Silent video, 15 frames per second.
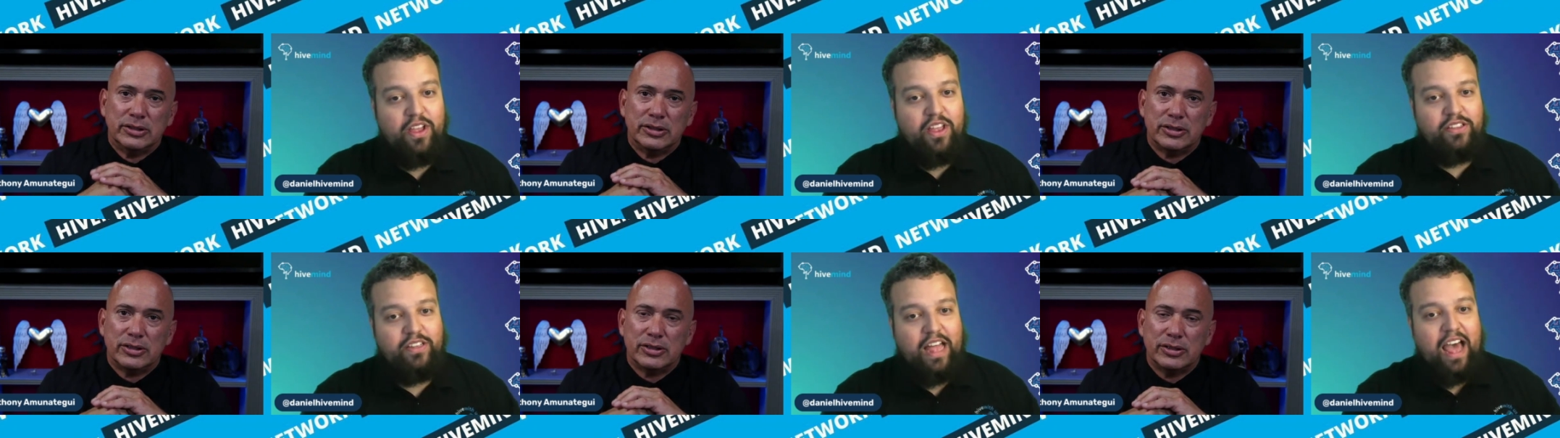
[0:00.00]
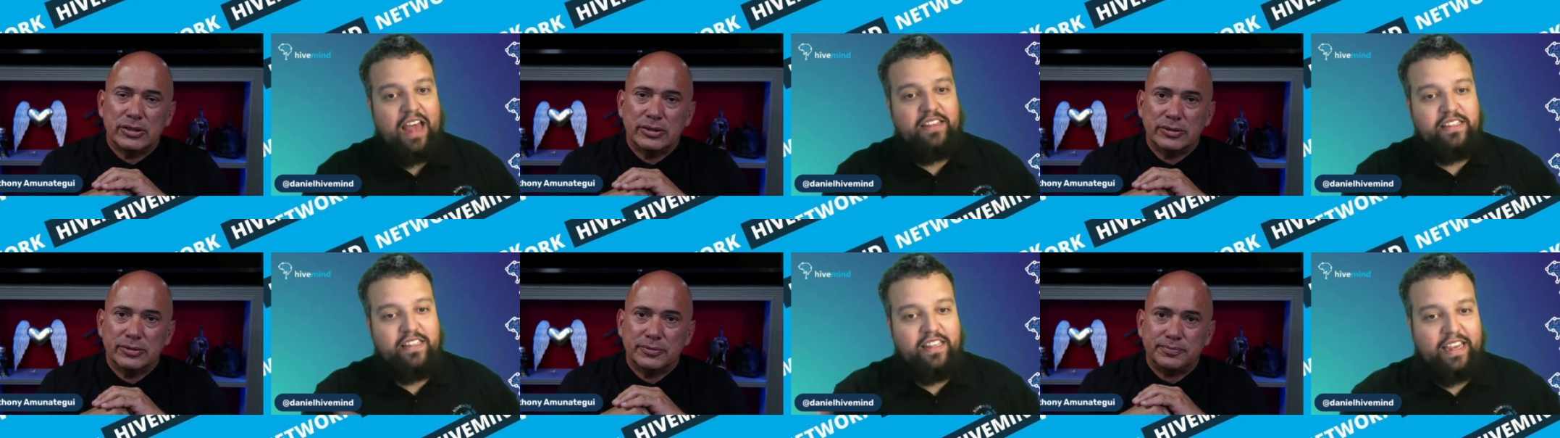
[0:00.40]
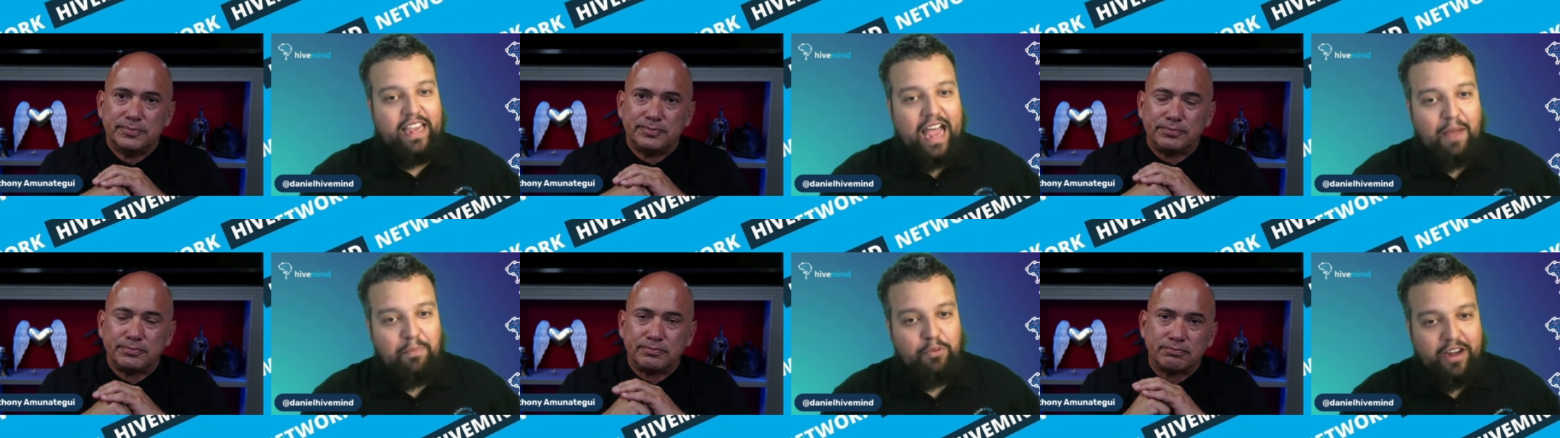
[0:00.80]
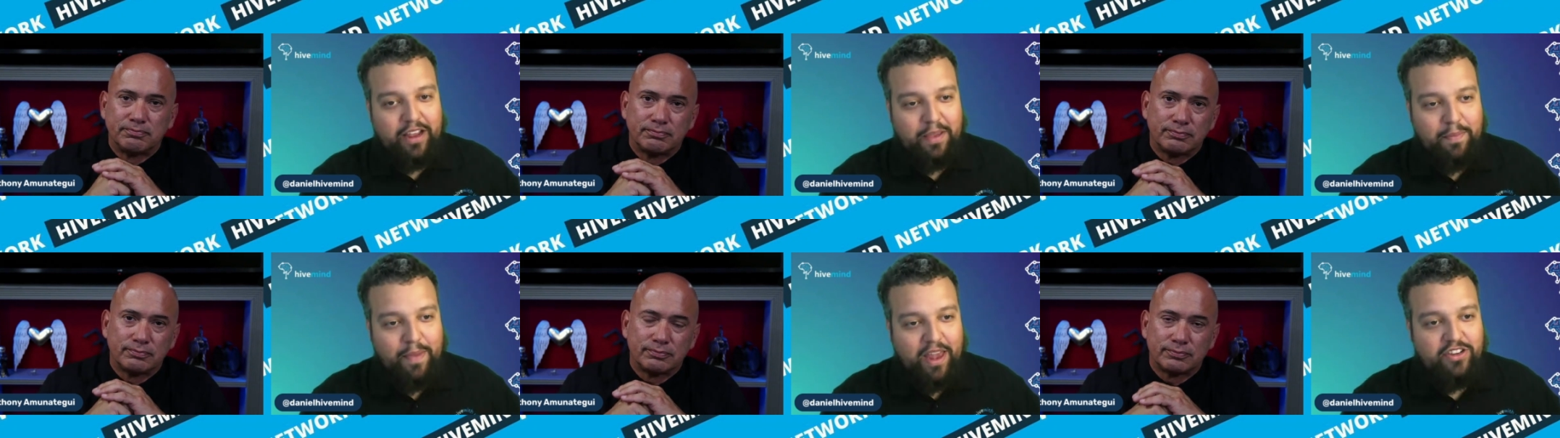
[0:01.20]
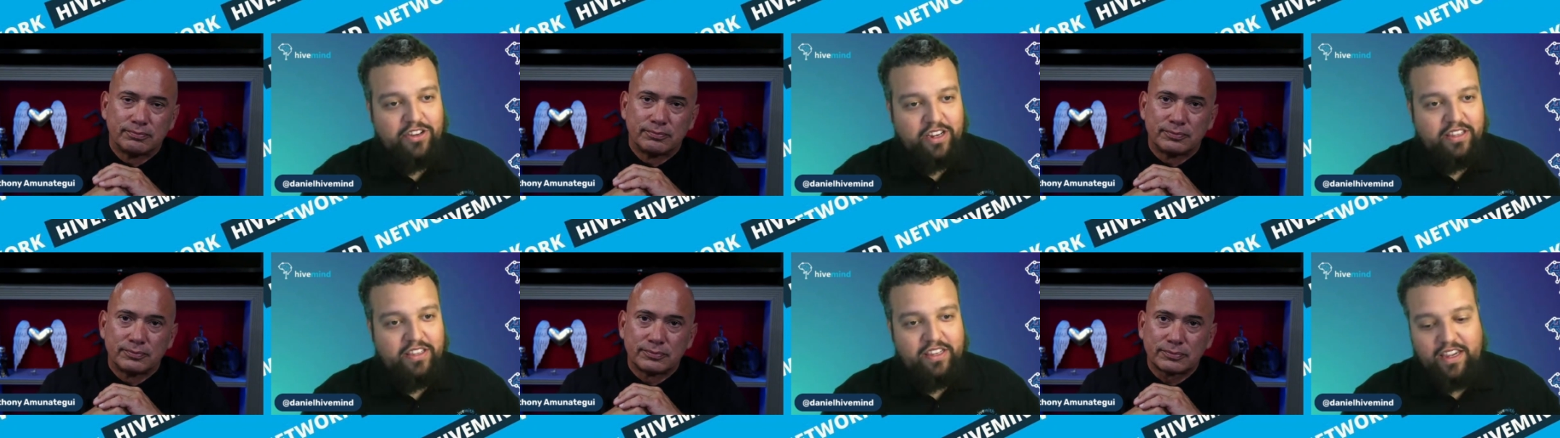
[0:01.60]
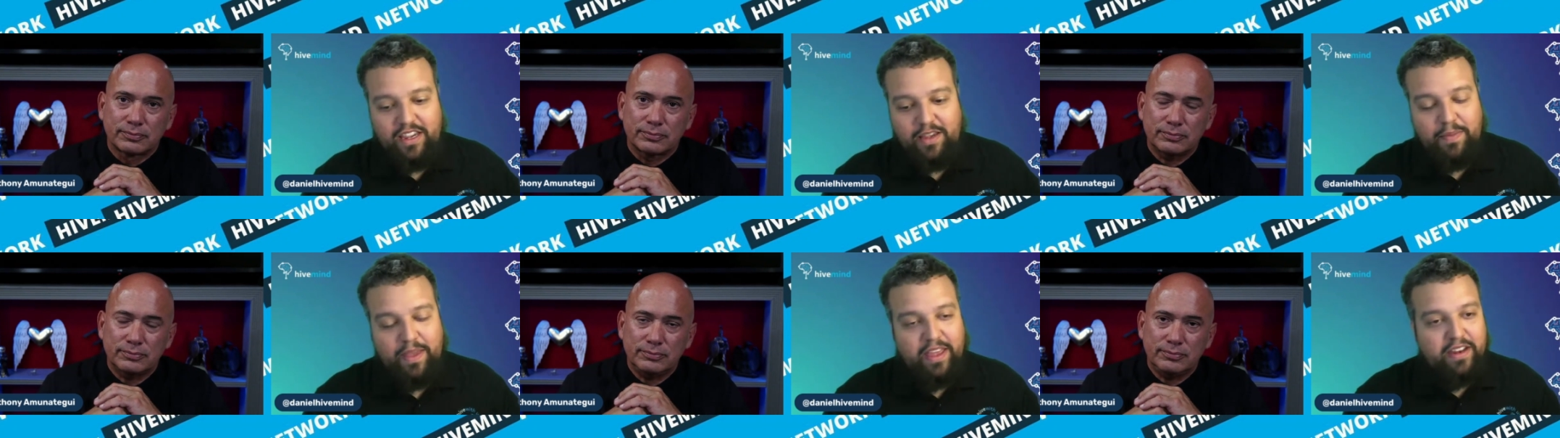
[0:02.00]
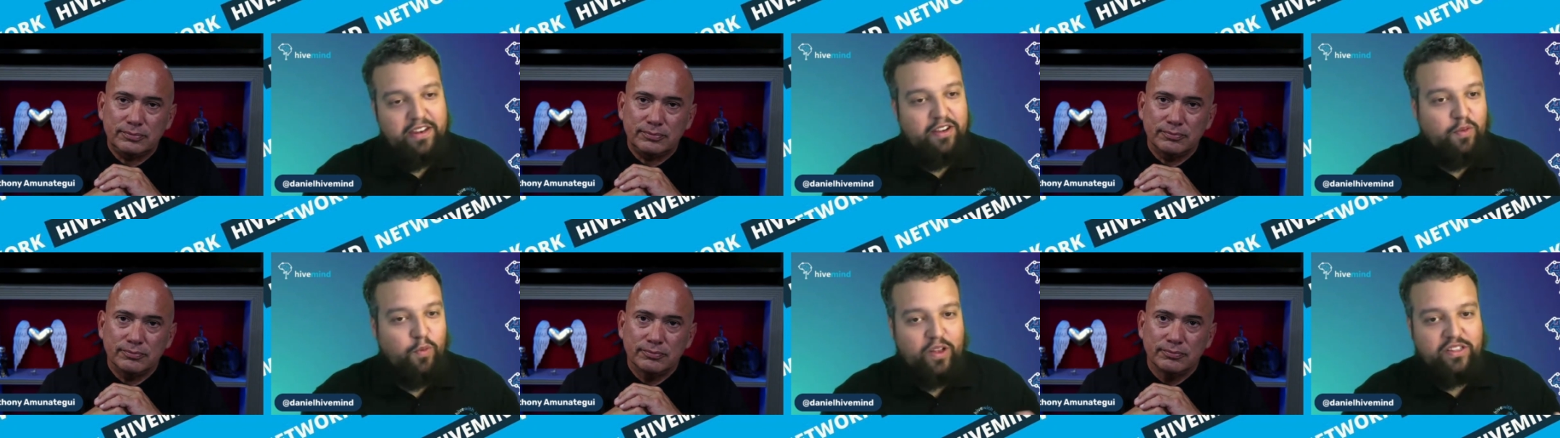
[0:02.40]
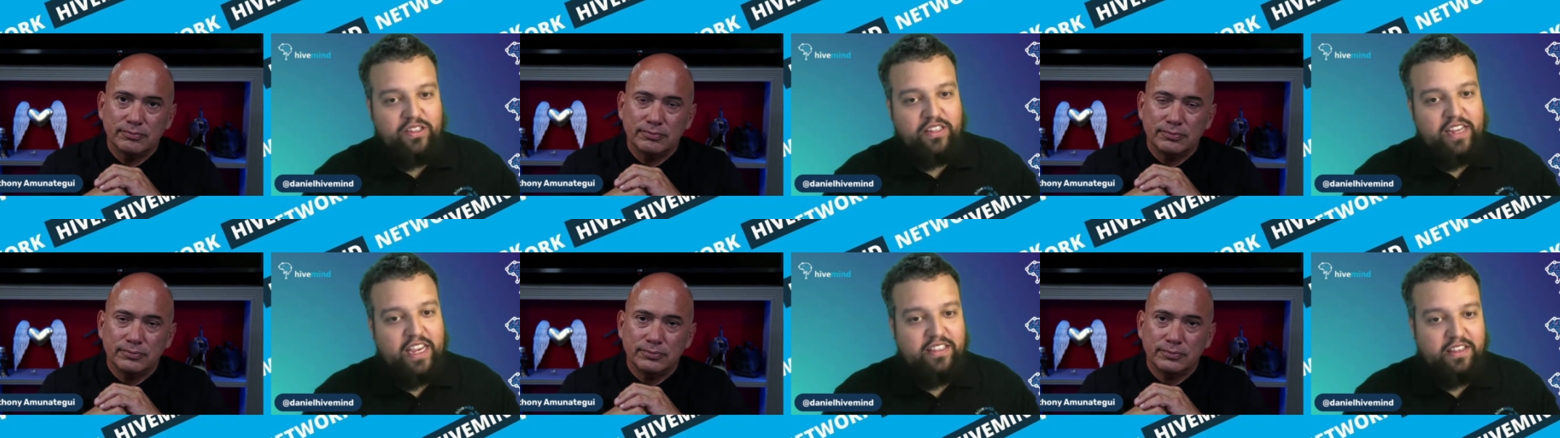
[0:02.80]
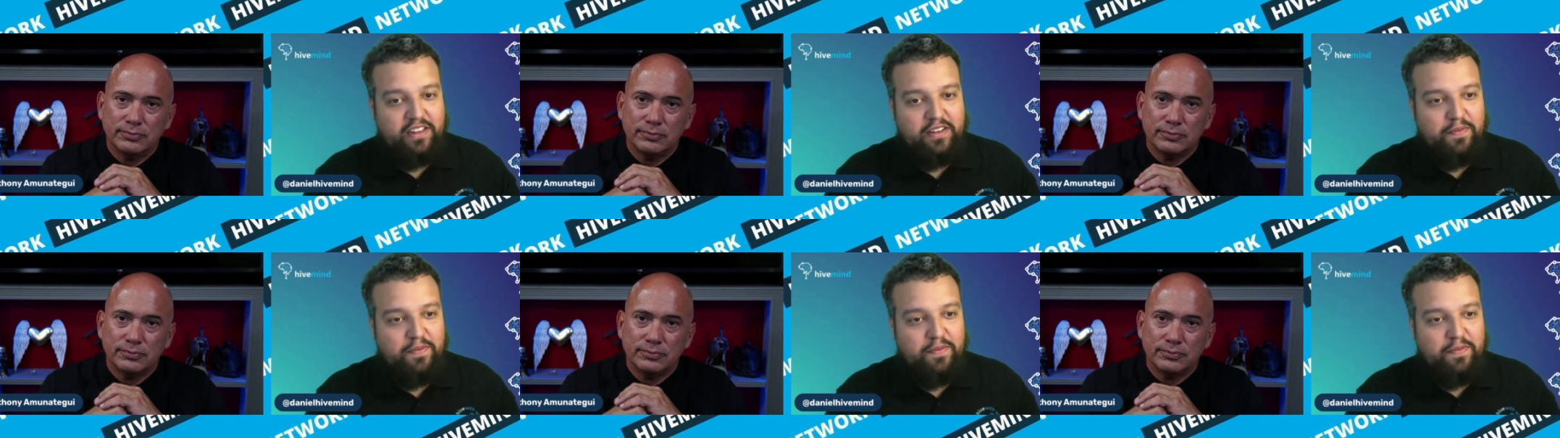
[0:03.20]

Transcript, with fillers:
Speaker 1: So how does it like operating and managing a team, and what does it take to,